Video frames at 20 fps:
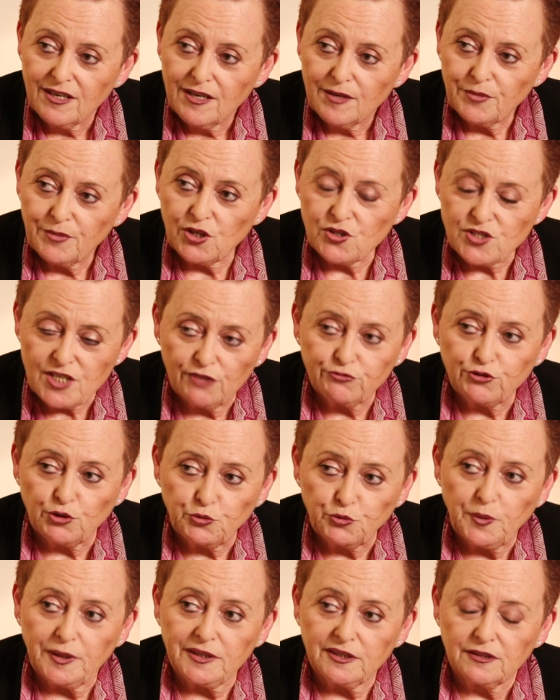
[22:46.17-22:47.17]
because after
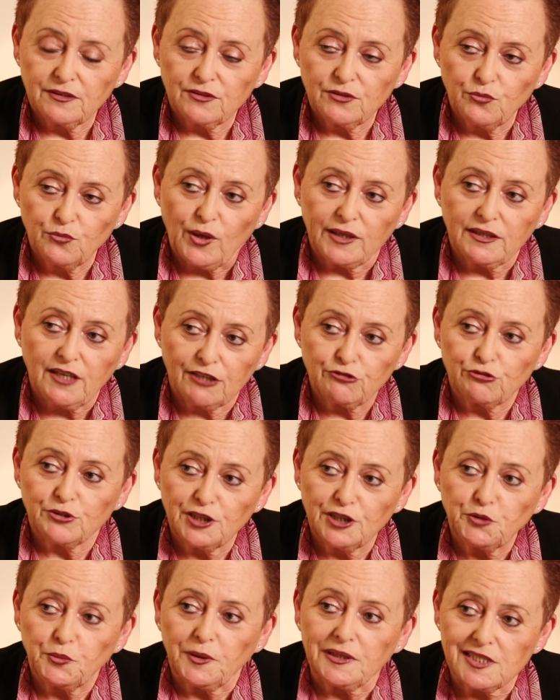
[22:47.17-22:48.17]

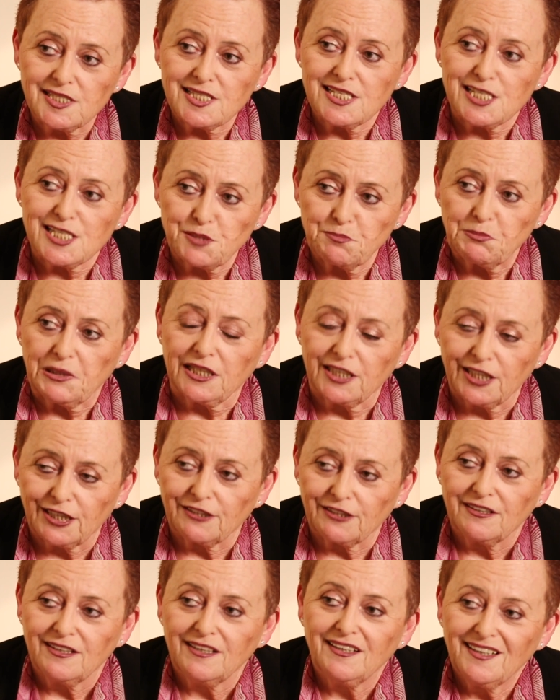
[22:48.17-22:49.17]
126
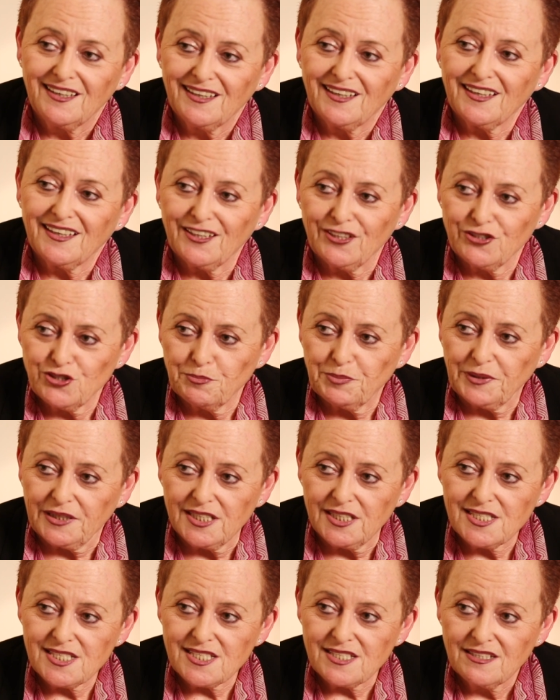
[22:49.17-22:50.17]
million
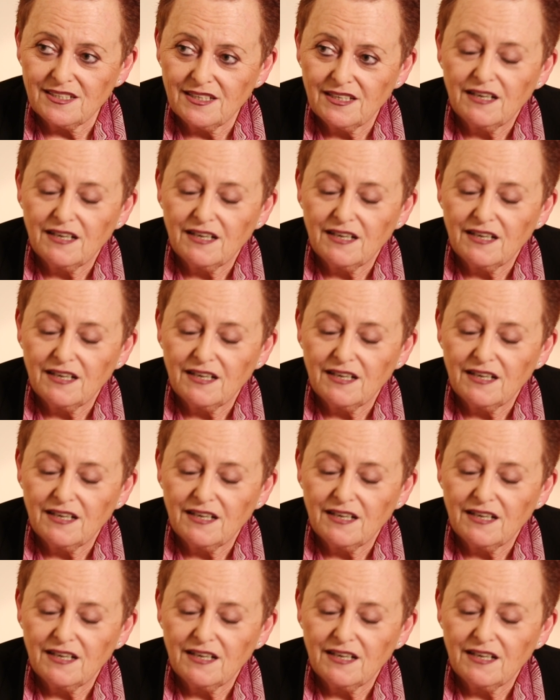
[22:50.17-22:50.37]
Japanese,